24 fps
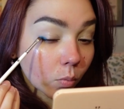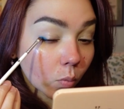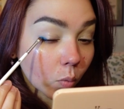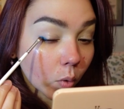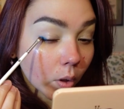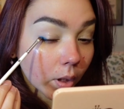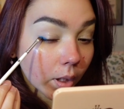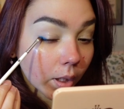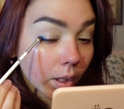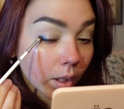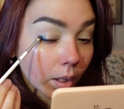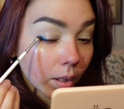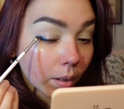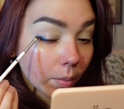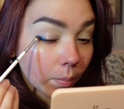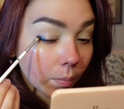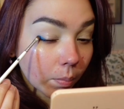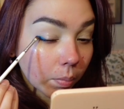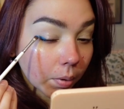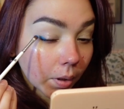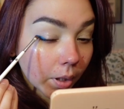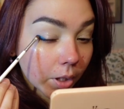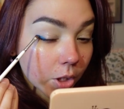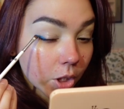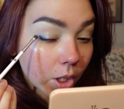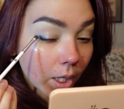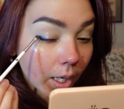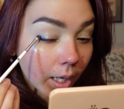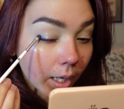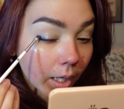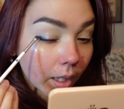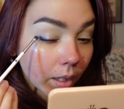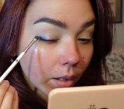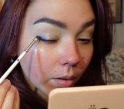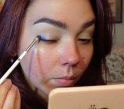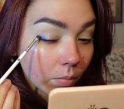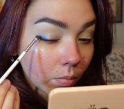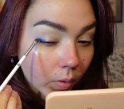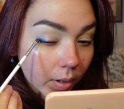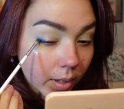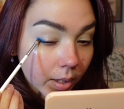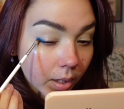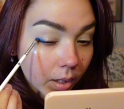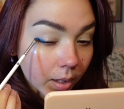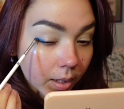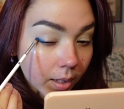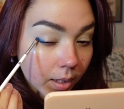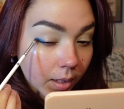We're gonna plunge ahead,
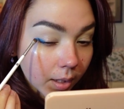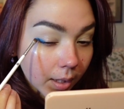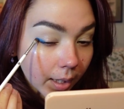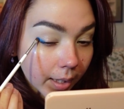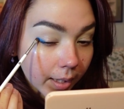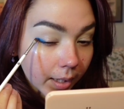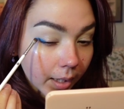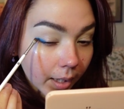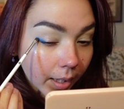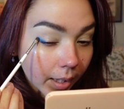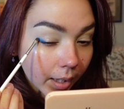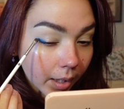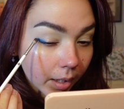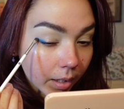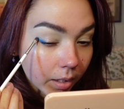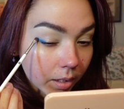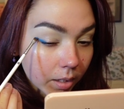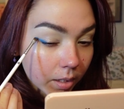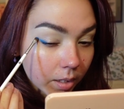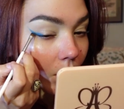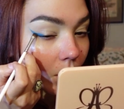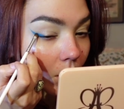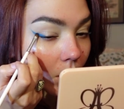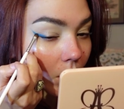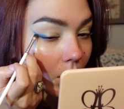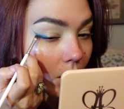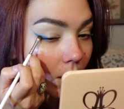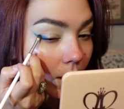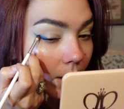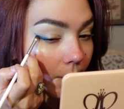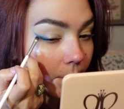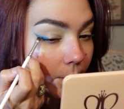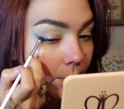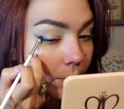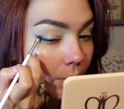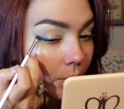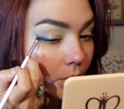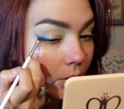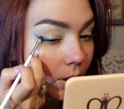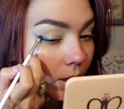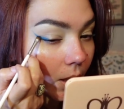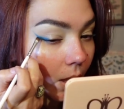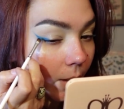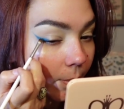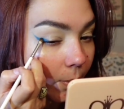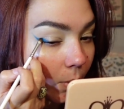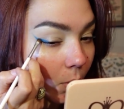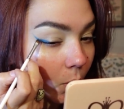really light hand. And I'm
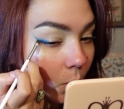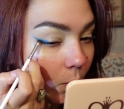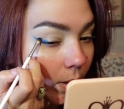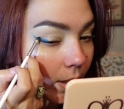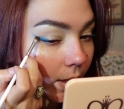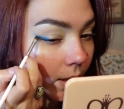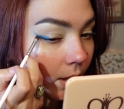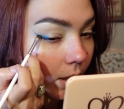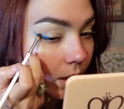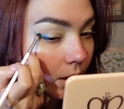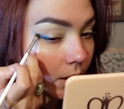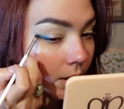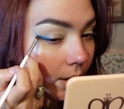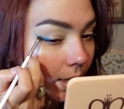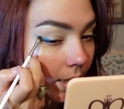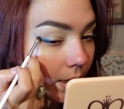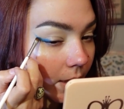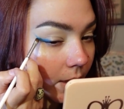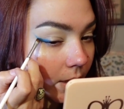building up a wing that